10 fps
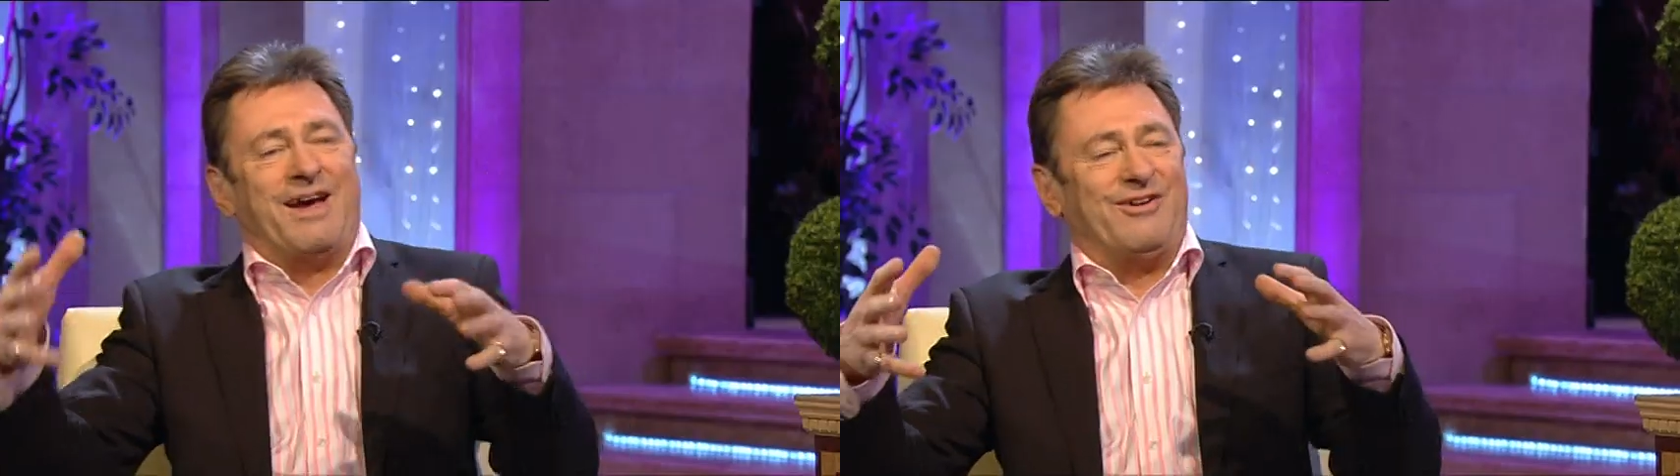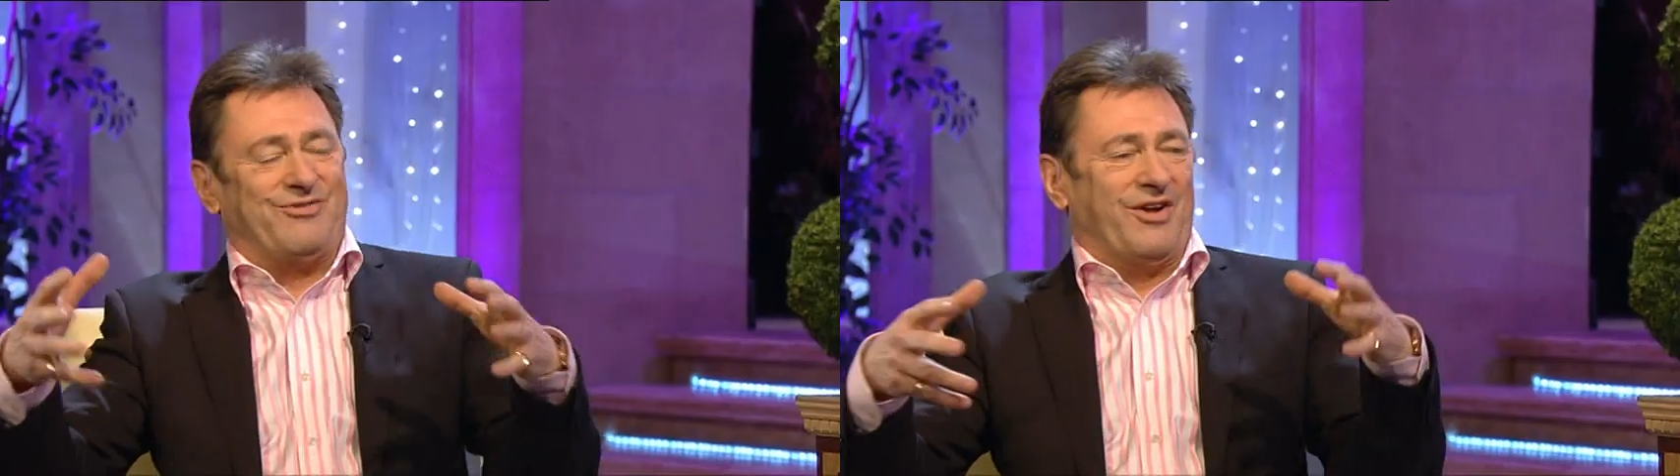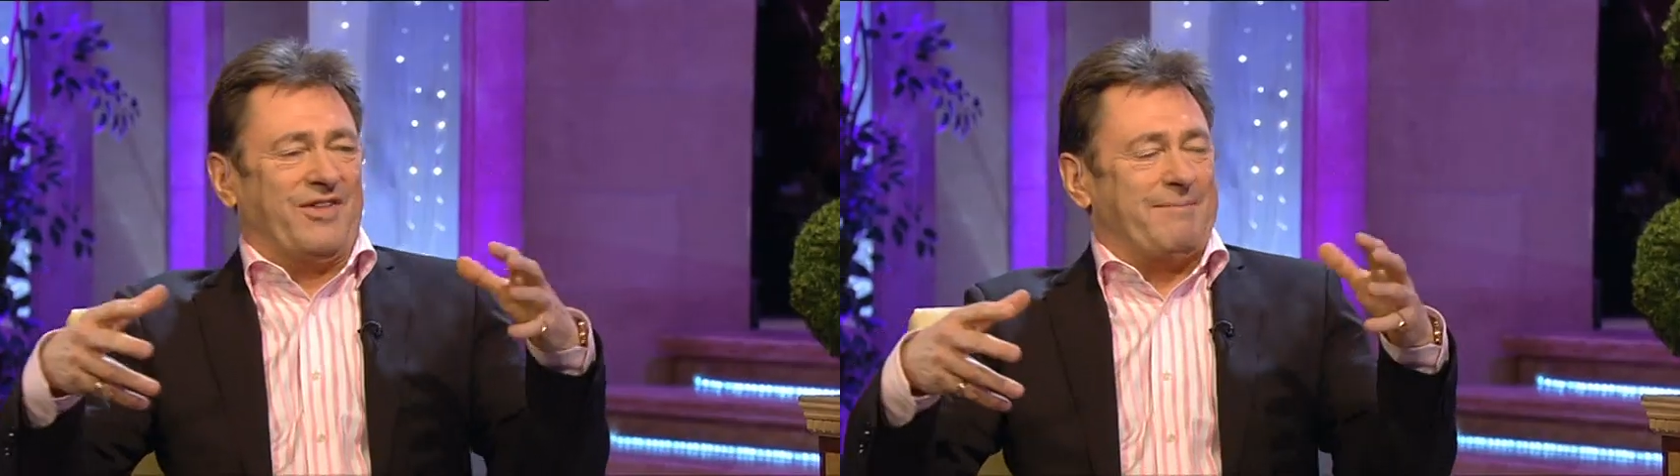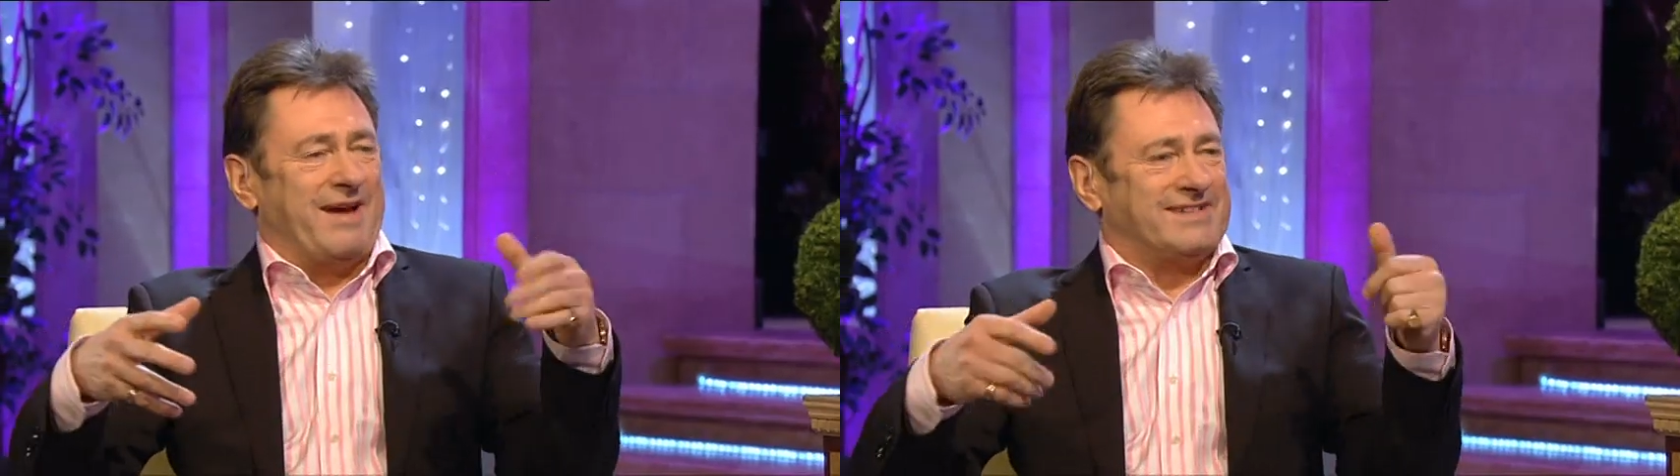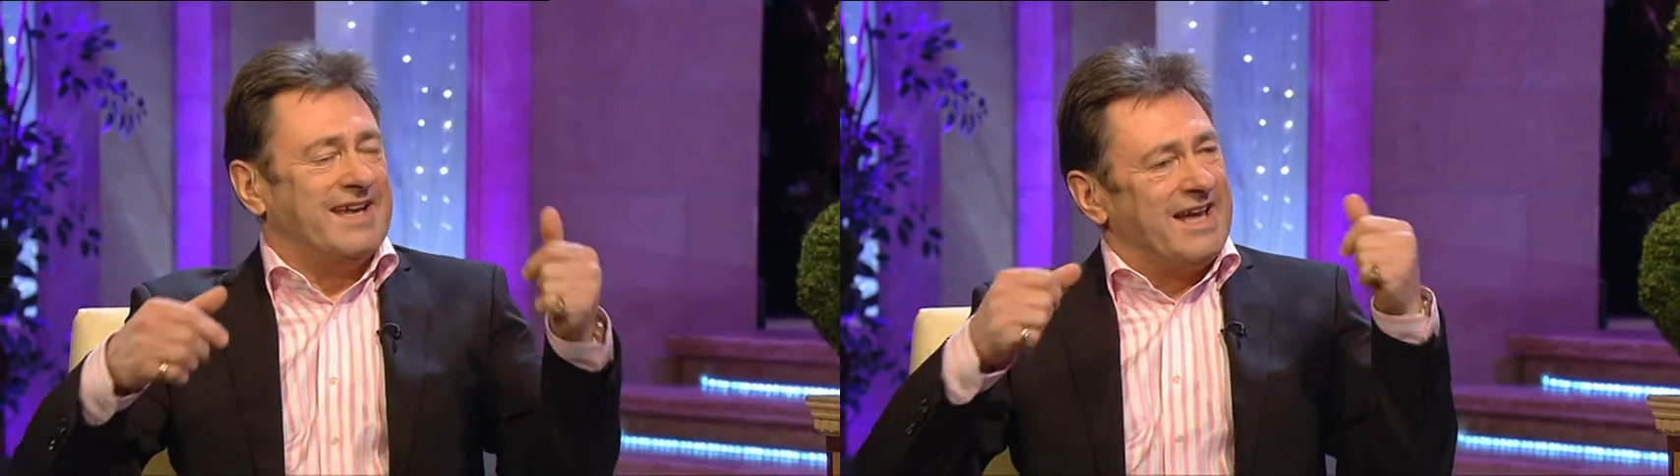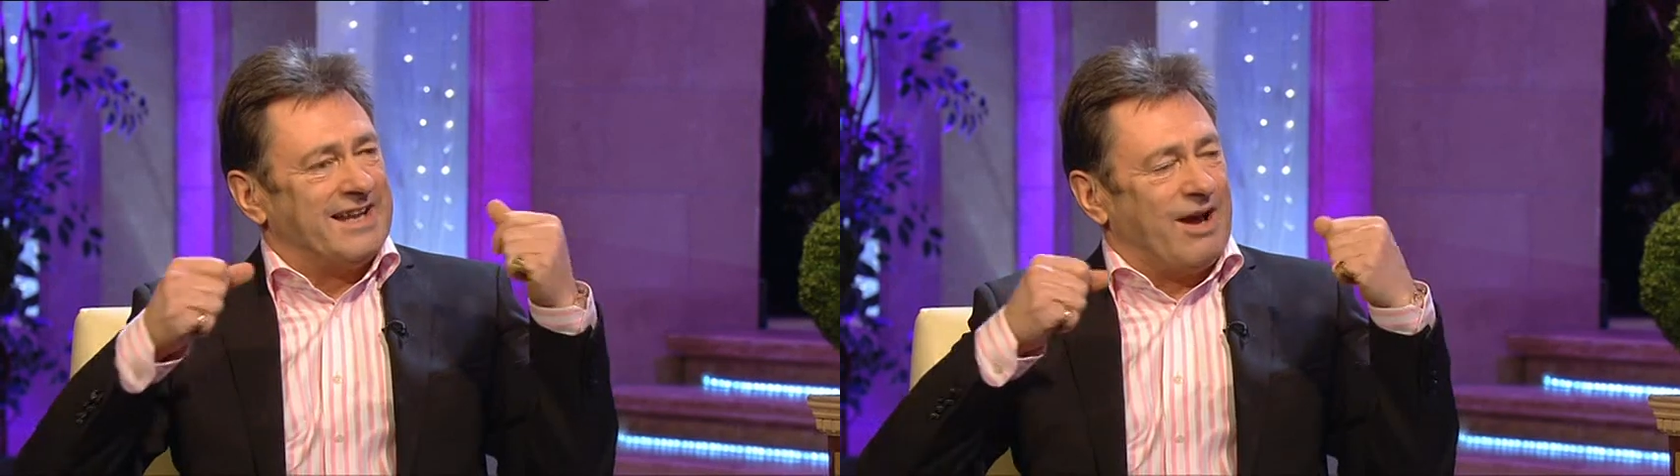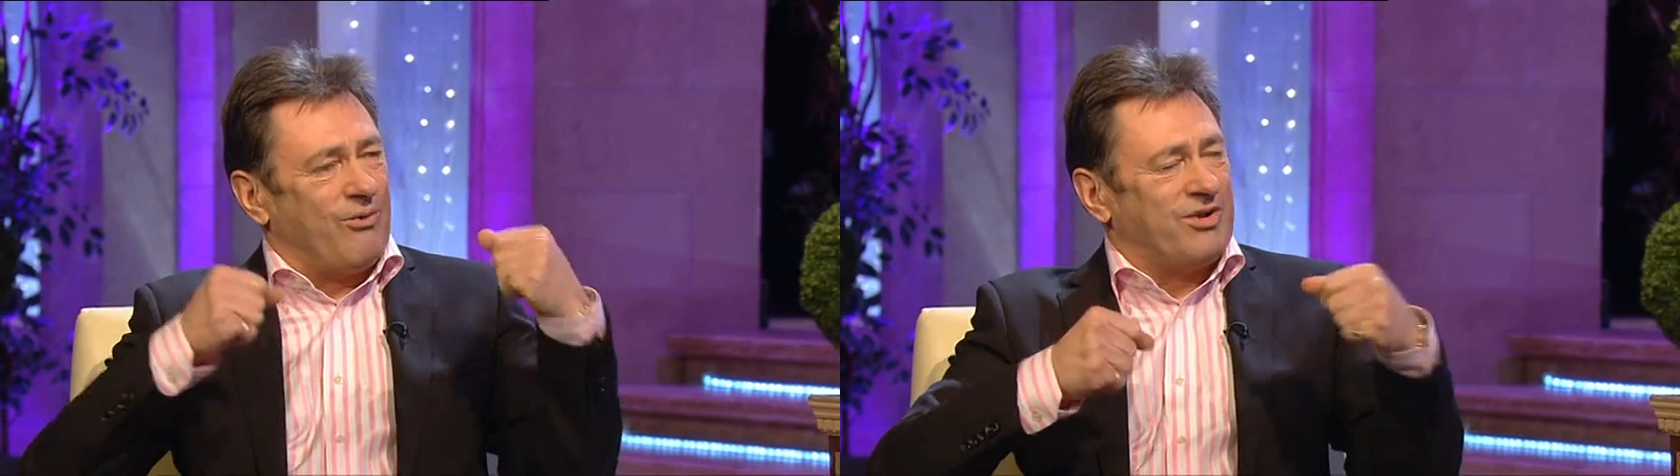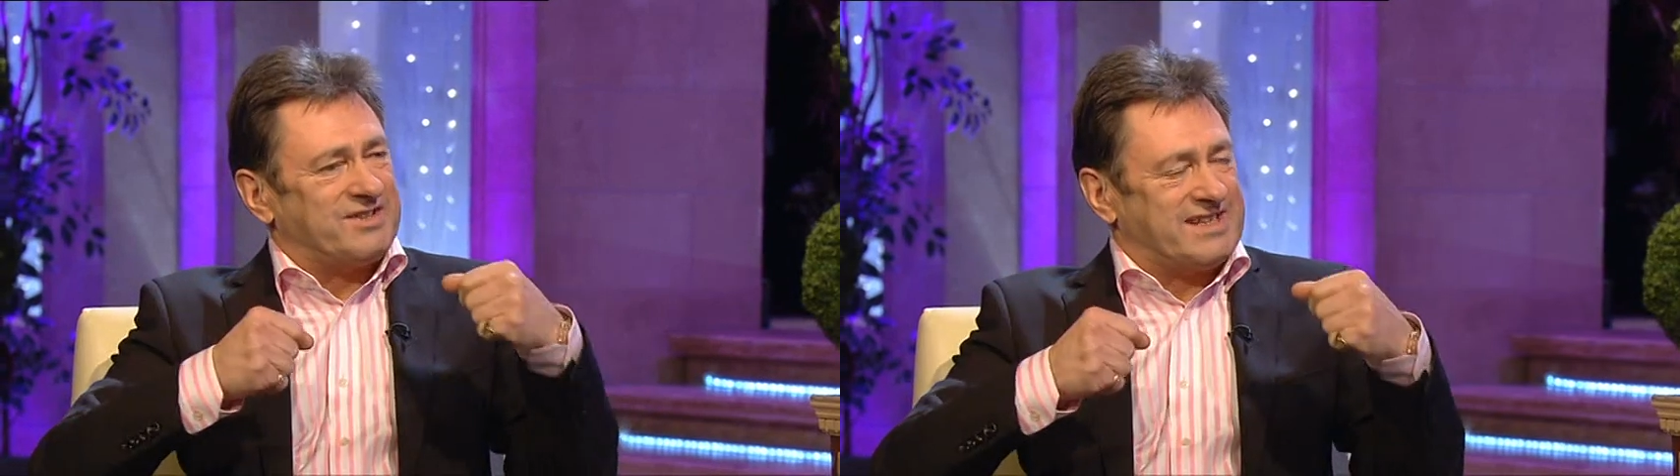make fun, the maths thing.
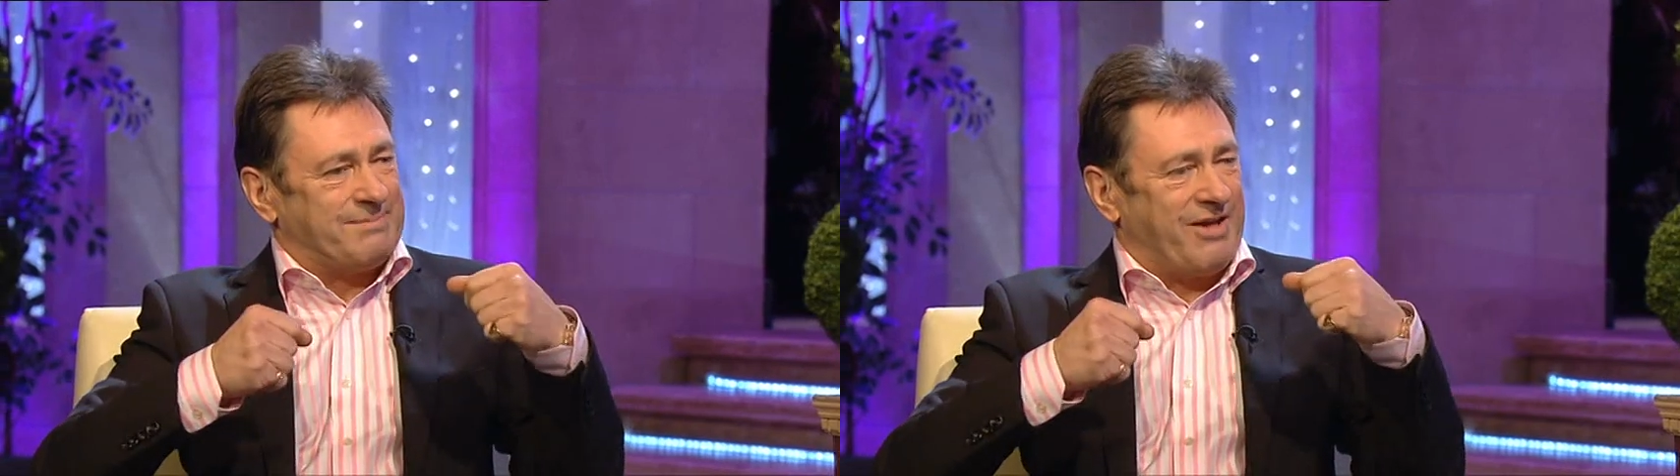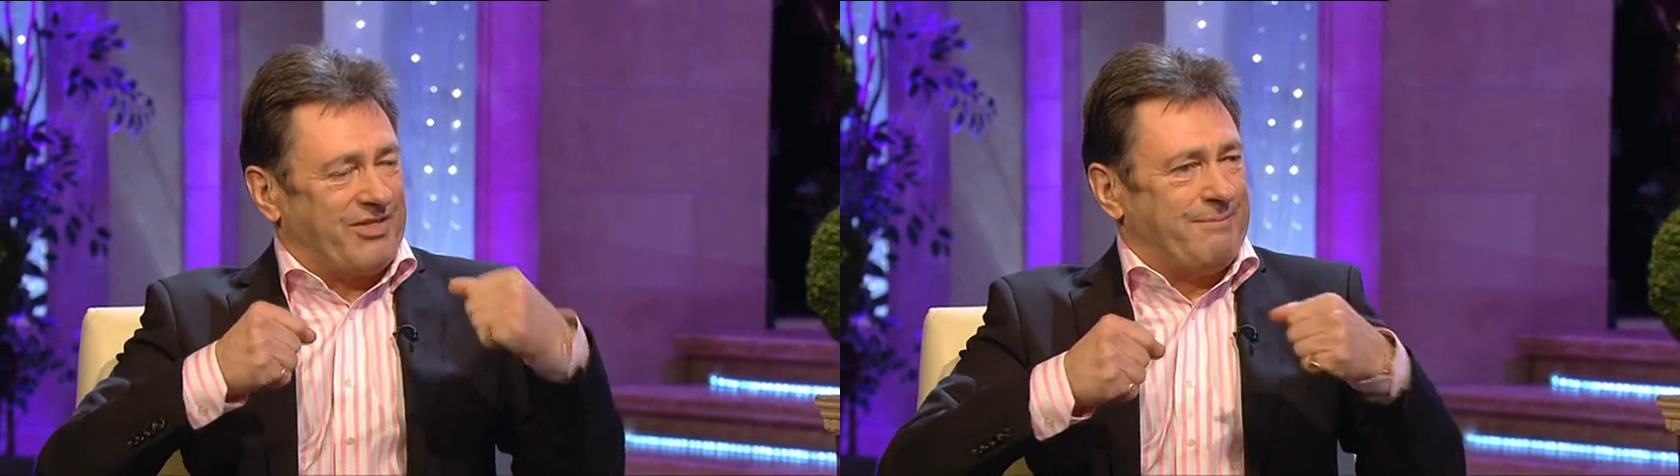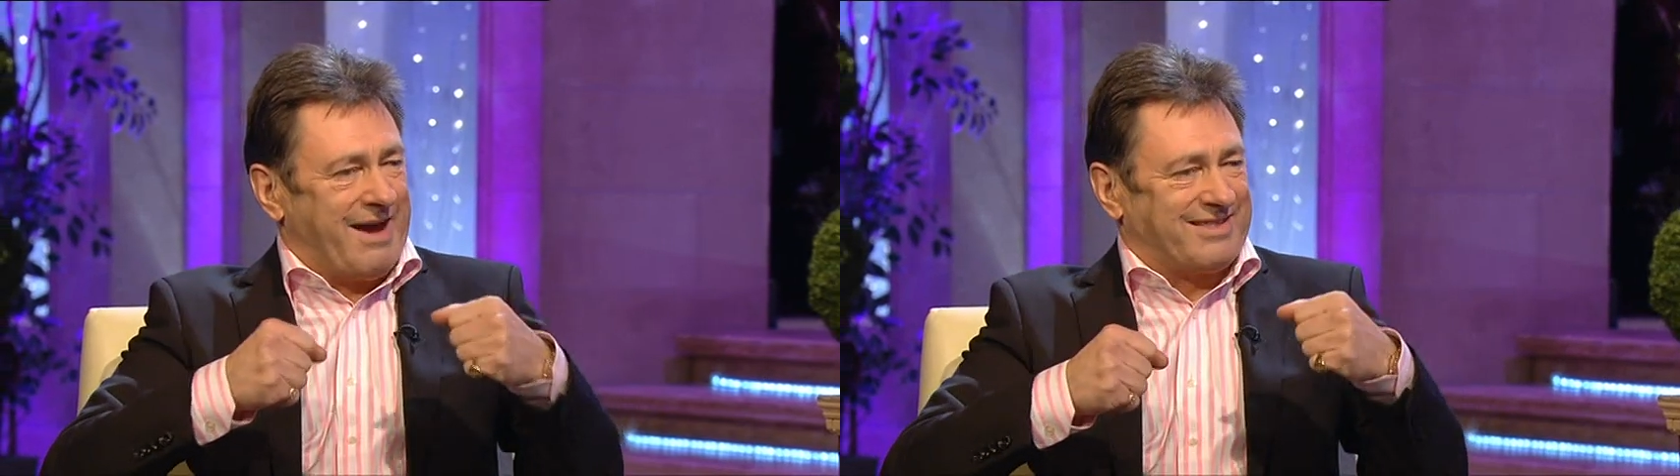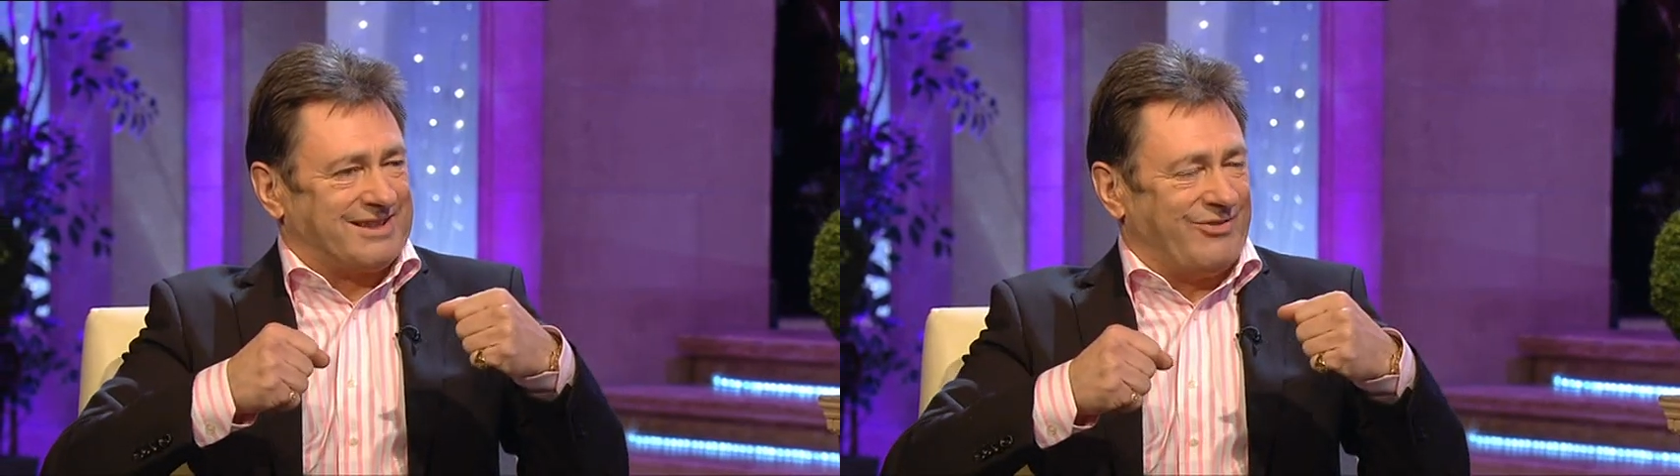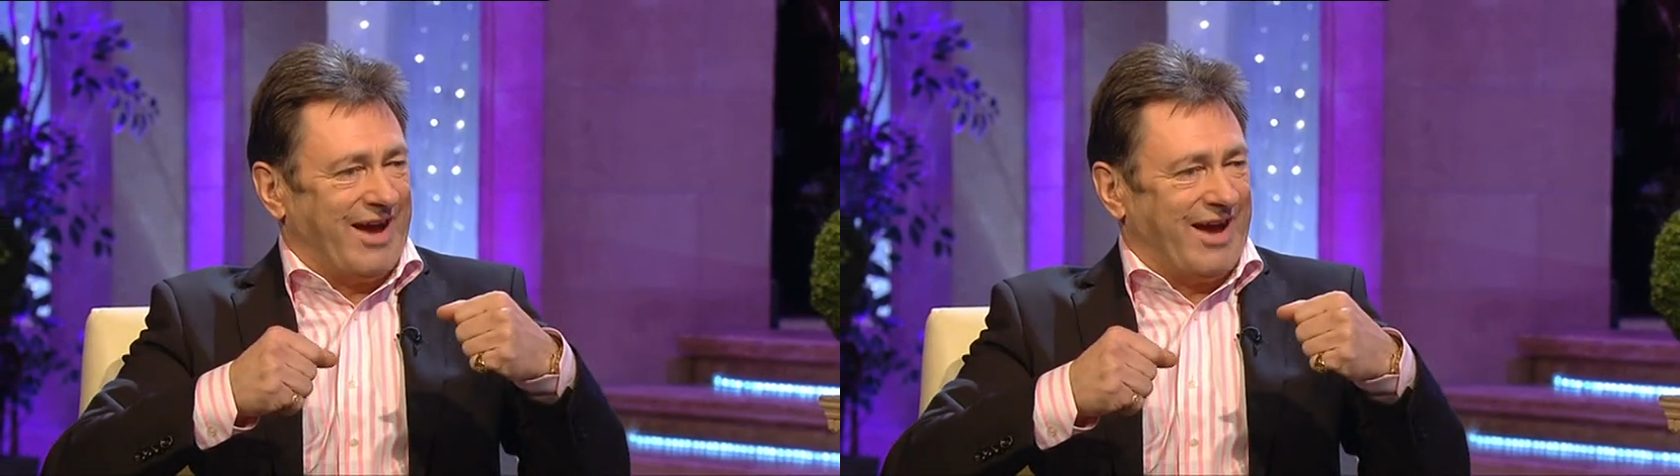Now, what's this about the maths